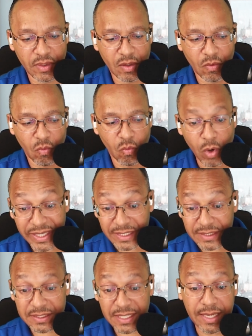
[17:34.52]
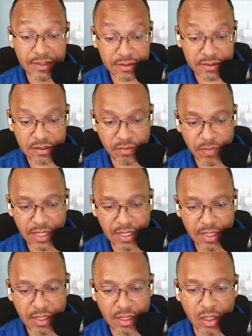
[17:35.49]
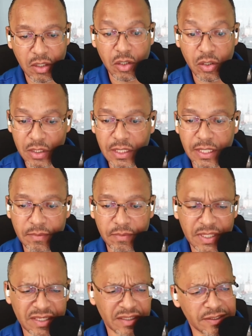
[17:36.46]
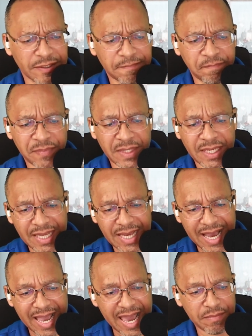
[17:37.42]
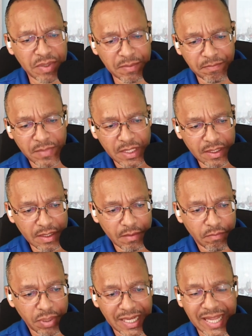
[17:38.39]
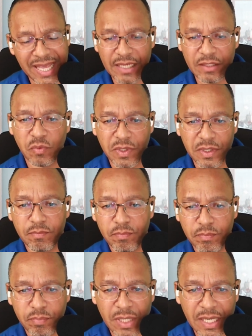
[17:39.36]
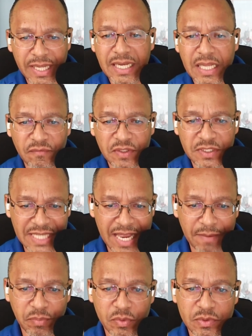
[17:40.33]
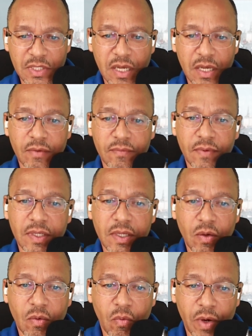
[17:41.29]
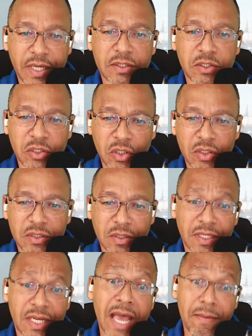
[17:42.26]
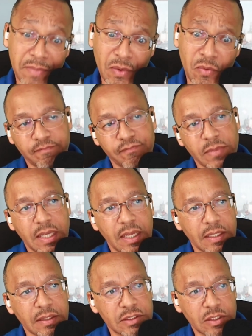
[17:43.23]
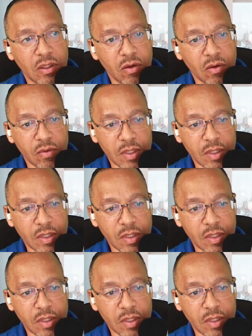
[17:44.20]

what it takes to be a good leader," because I had been plagued with plenty of examples of what it took to not be one. And so